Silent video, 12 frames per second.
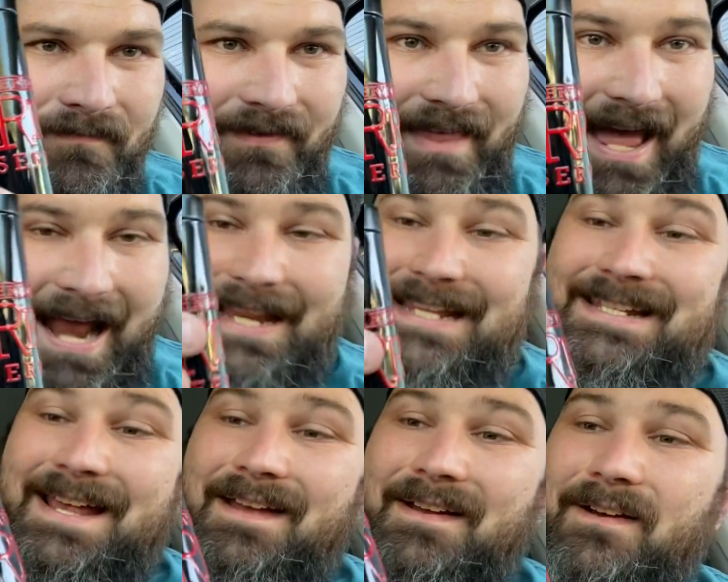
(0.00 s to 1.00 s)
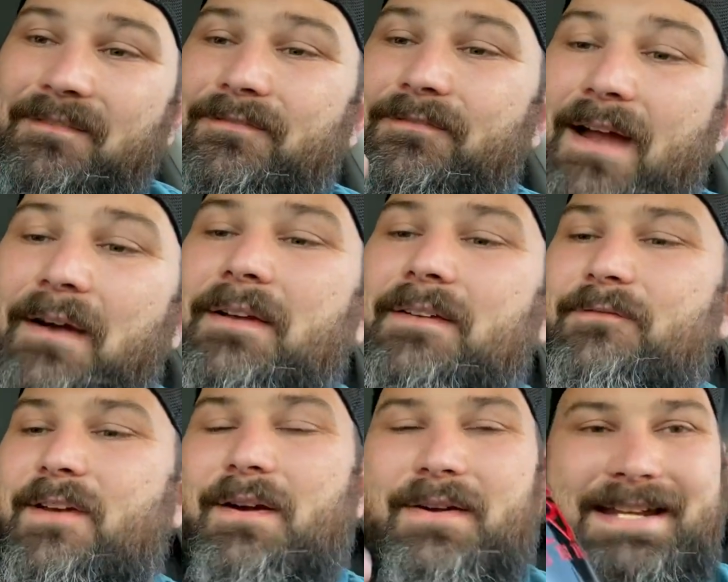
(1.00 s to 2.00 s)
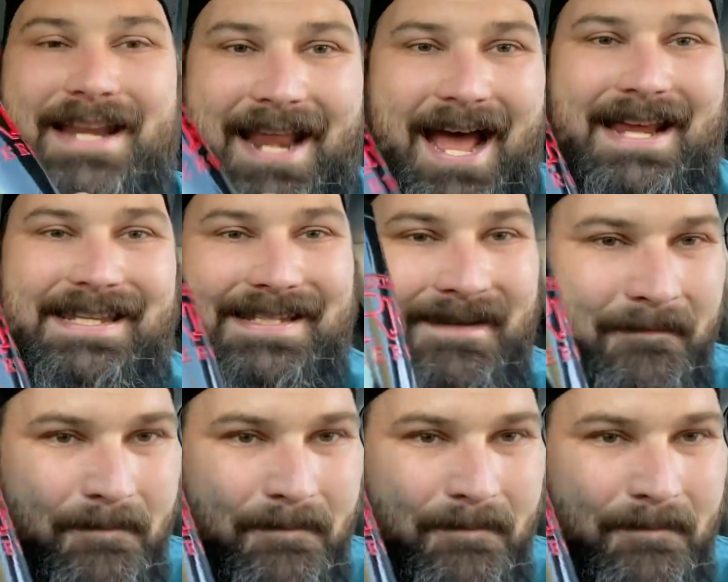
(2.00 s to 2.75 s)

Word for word: That is a very, very nice